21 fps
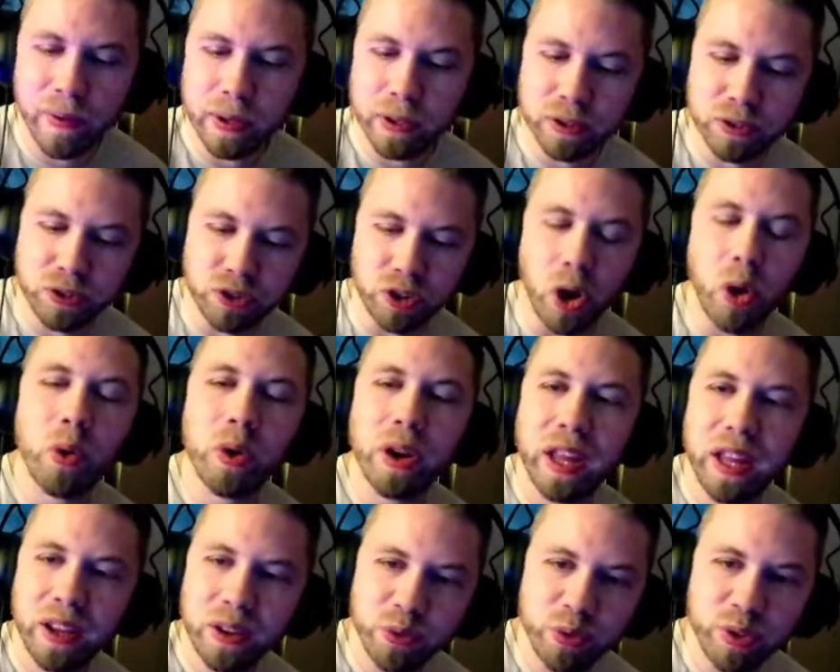
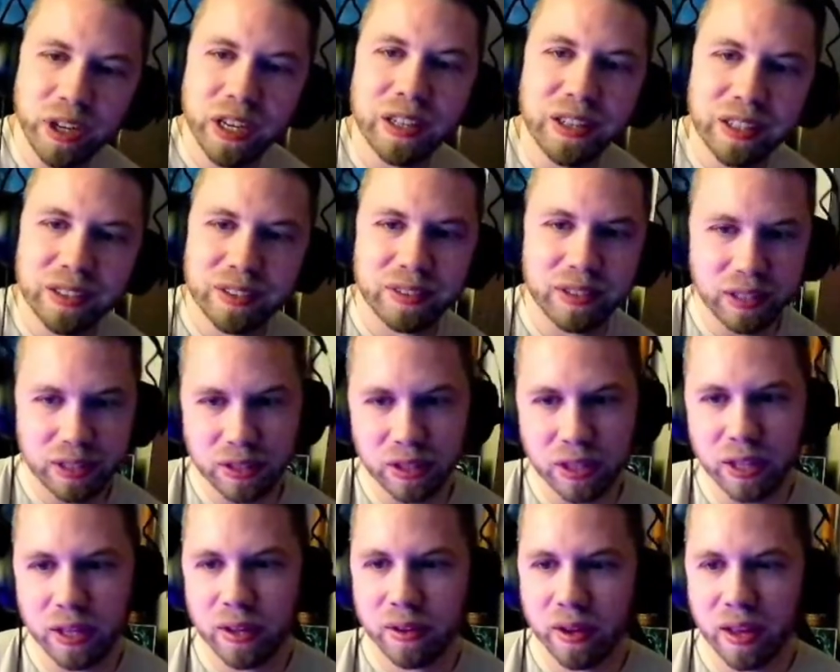Sony,
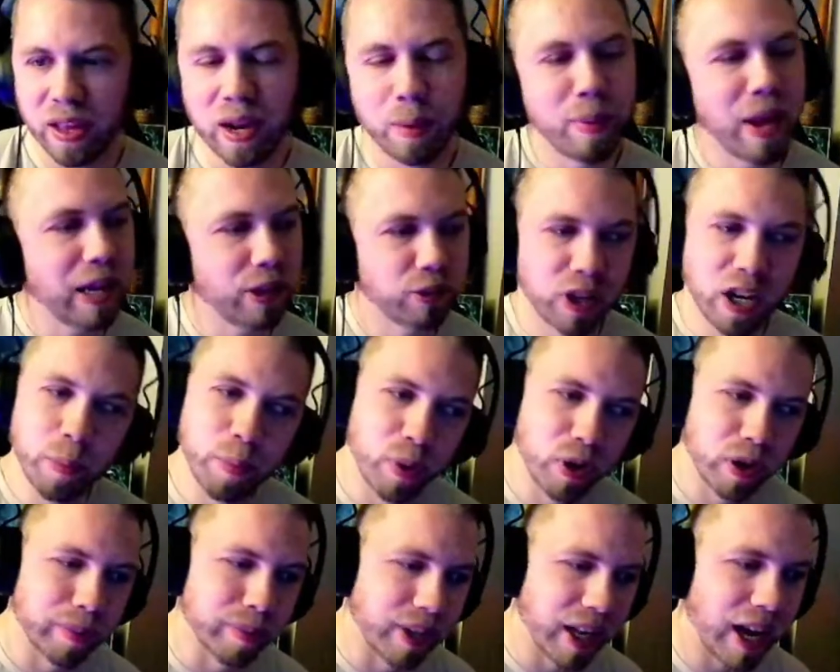realistically, and I'm not trying to put
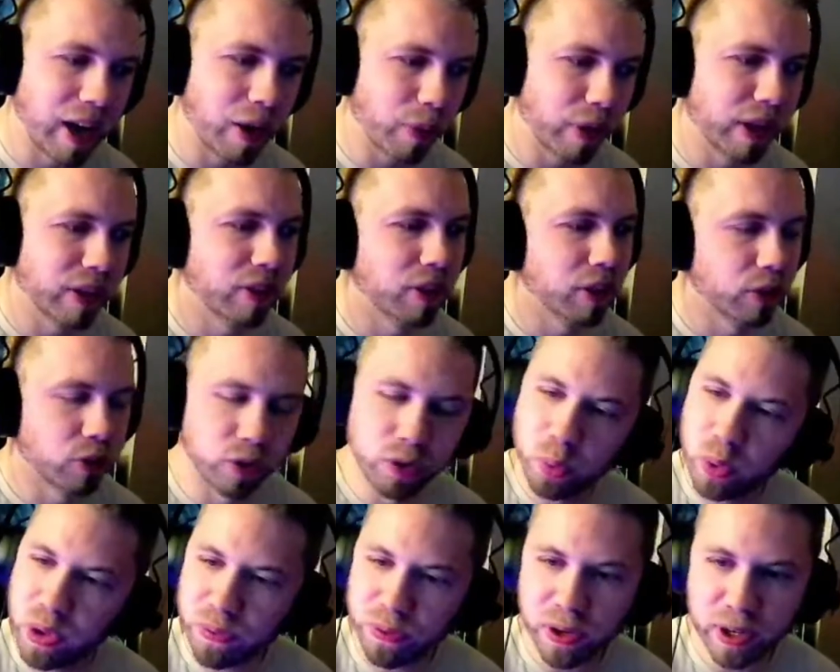them down. If they're
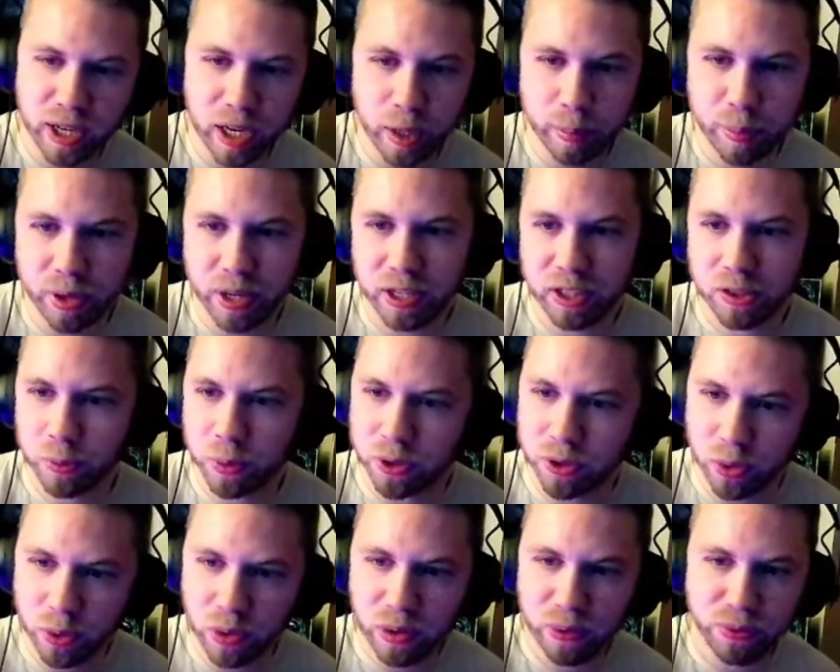two different companies with
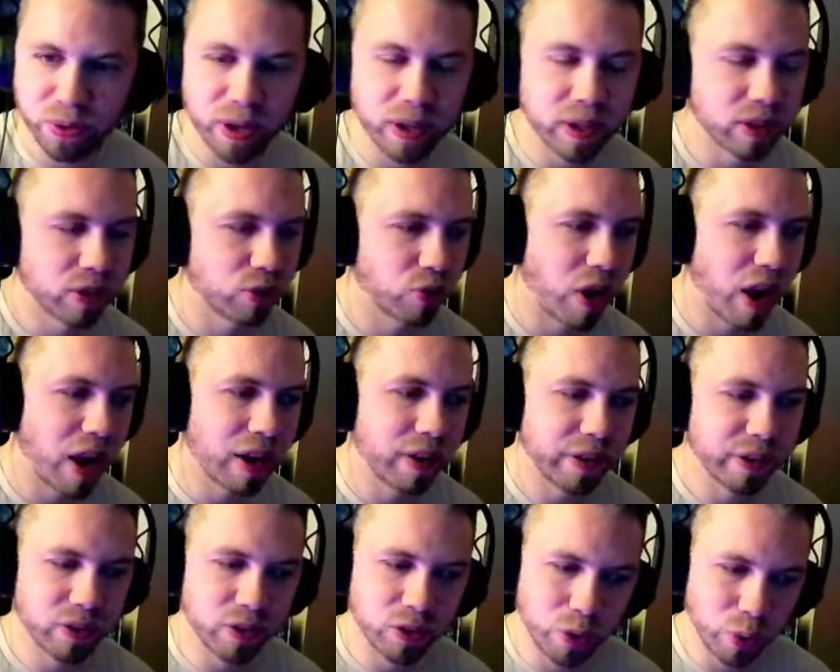two different
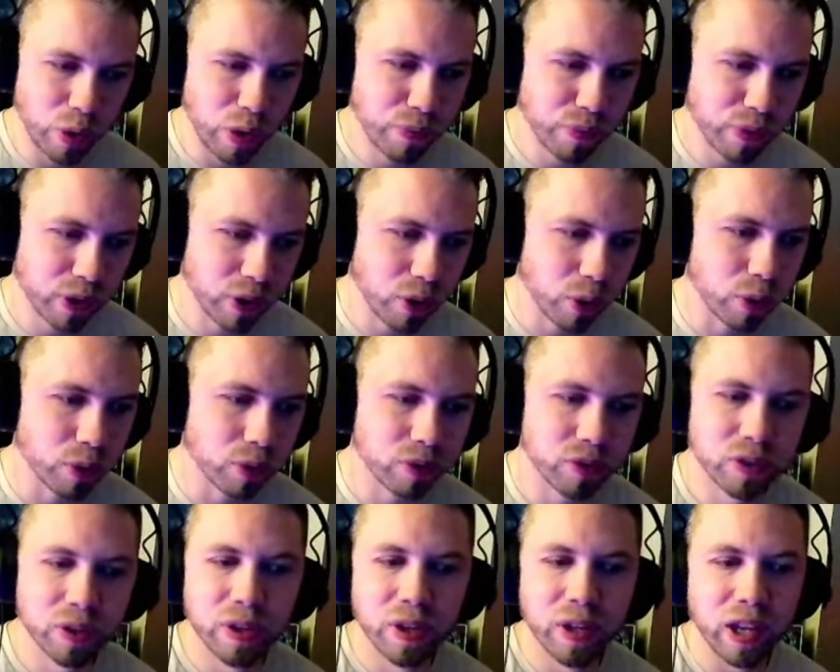strategies and two different
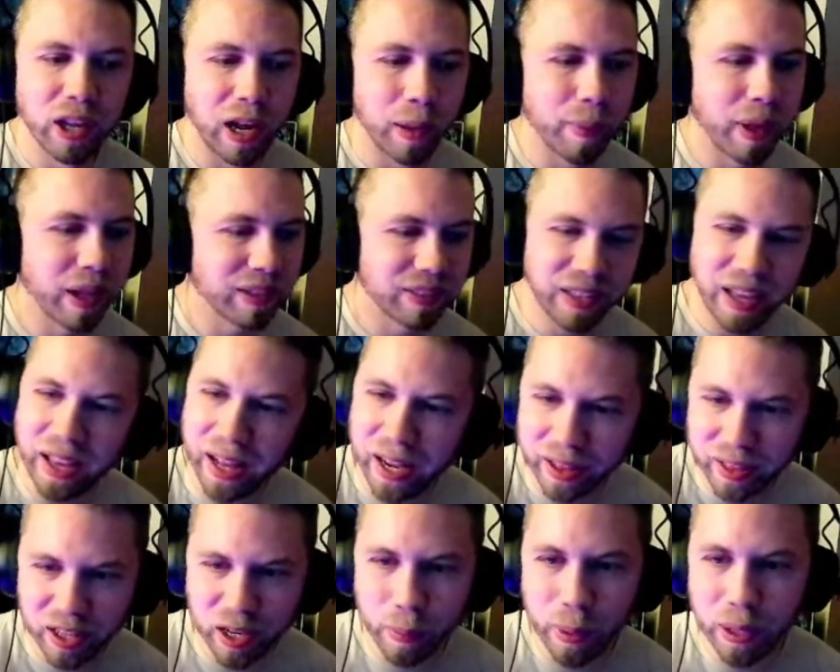goals, I'm not saying
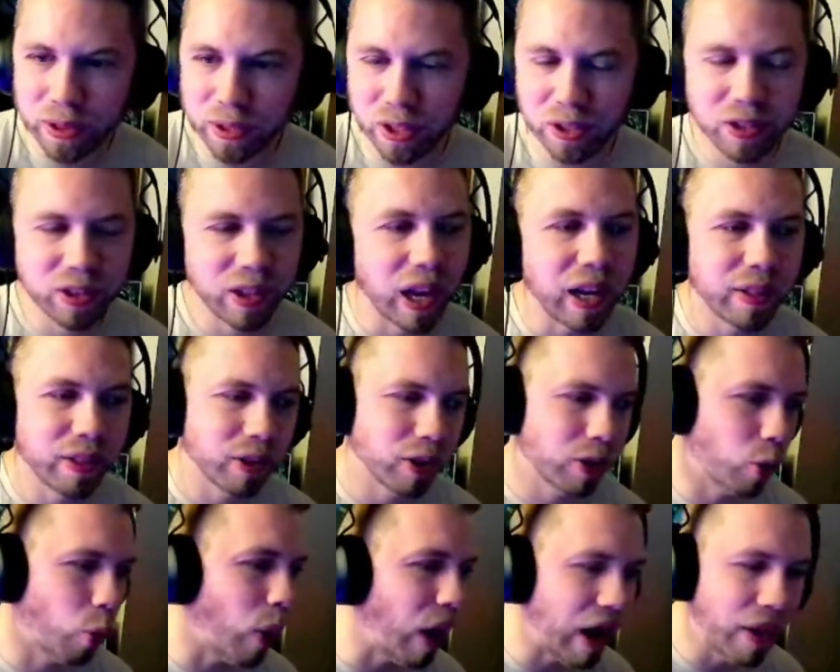anything about their the
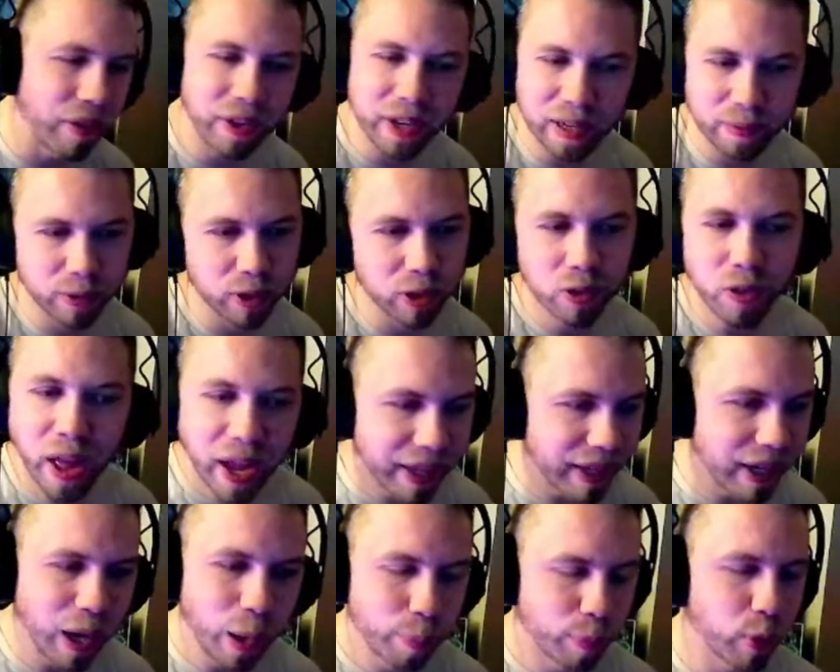quality of their
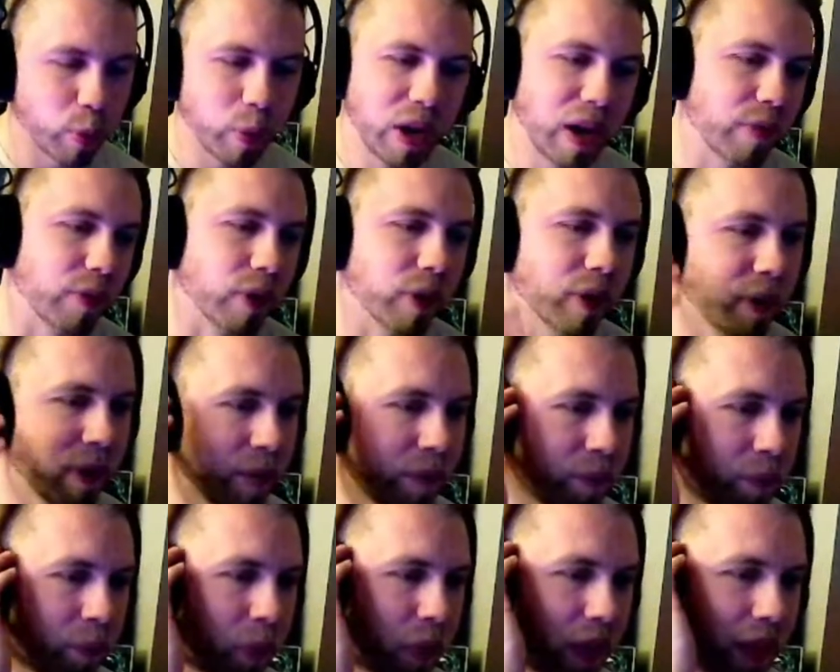lineup or whatever.
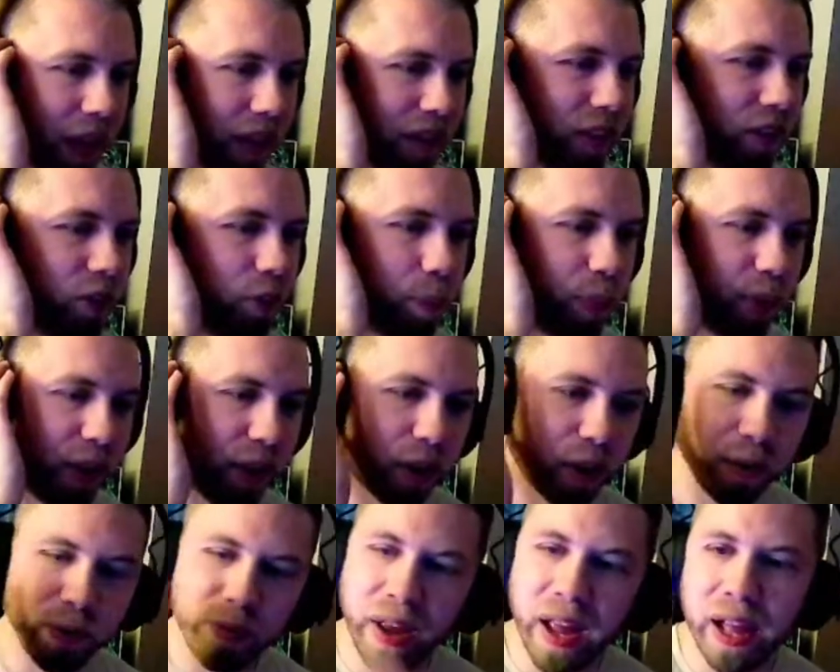This is
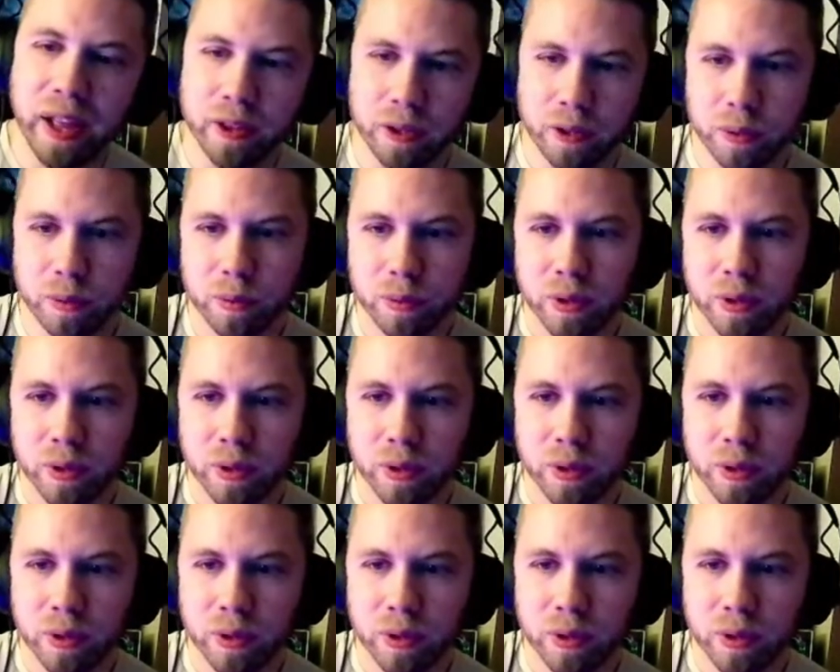pure value.